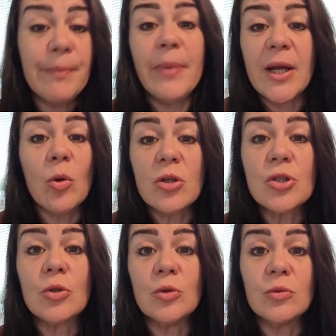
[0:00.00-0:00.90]

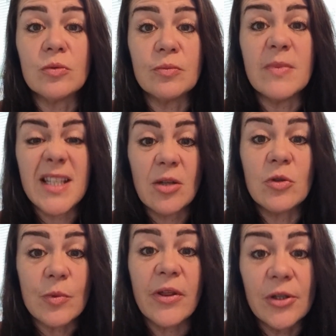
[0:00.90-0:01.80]
biological
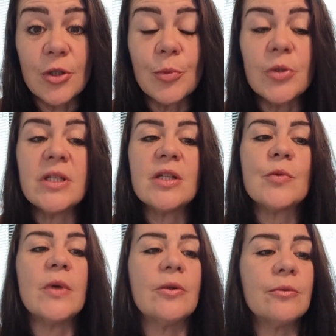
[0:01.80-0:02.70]
cells within your body
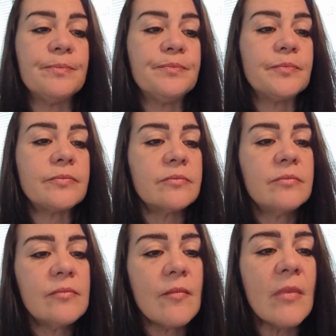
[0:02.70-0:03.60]
as well.
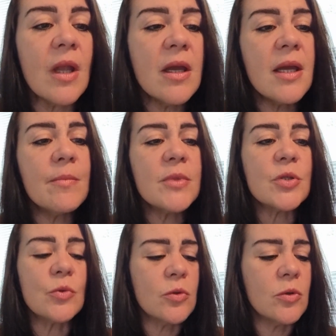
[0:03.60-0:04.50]

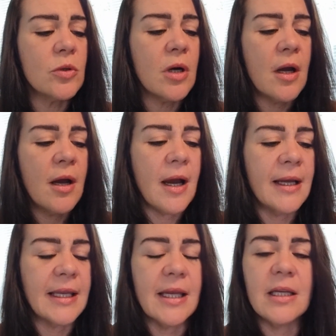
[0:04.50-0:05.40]
So
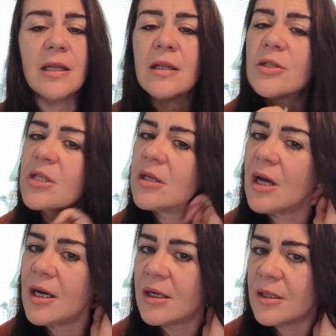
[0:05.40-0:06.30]
again, there's
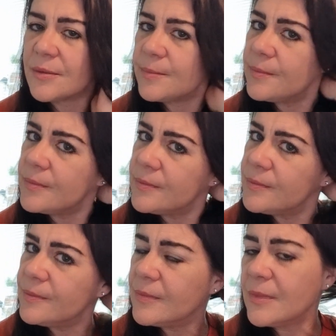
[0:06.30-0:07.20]
a
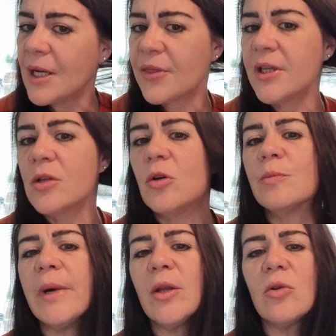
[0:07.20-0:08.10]
thing
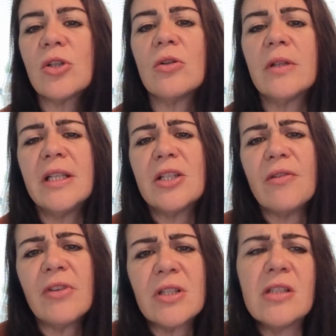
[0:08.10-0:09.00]
called biological age
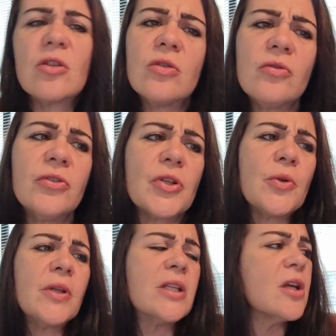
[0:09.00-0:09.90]
versus
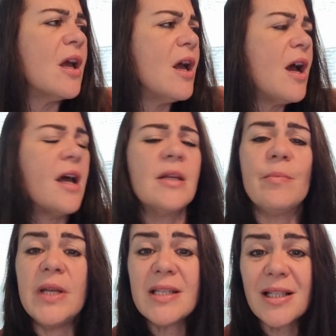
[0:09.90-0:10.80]
chronological age, and
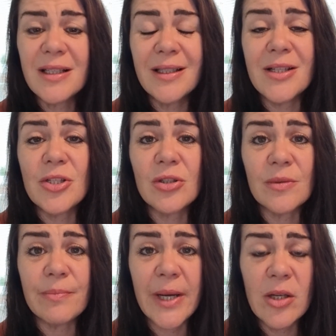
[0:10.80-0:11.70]
it basically is
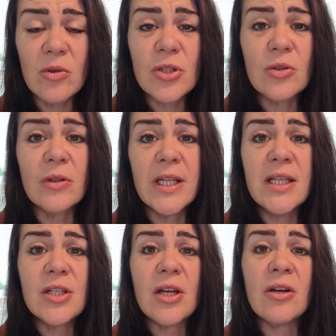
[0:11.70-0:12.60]
your biological
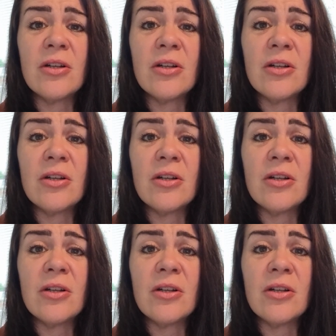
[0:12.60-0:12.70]
age